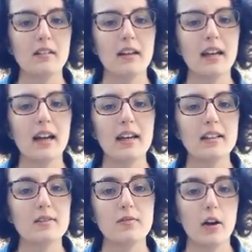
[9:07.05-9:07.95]
and
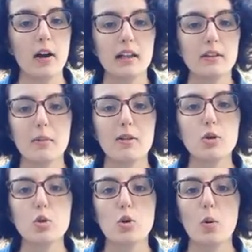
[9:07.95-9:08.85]
for any of my
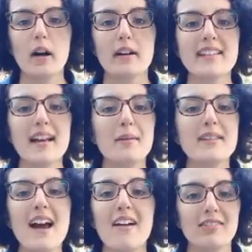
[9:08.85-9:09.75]
future works, I would
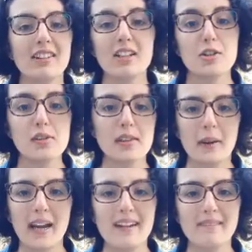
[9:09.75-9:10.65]
definitely use them
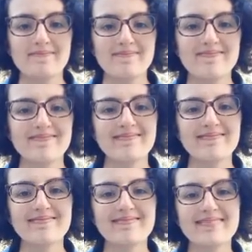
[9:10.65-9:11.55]
again.
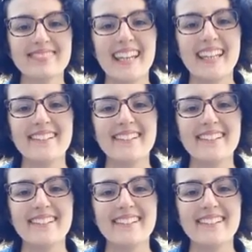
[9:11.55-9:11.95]
Thank you.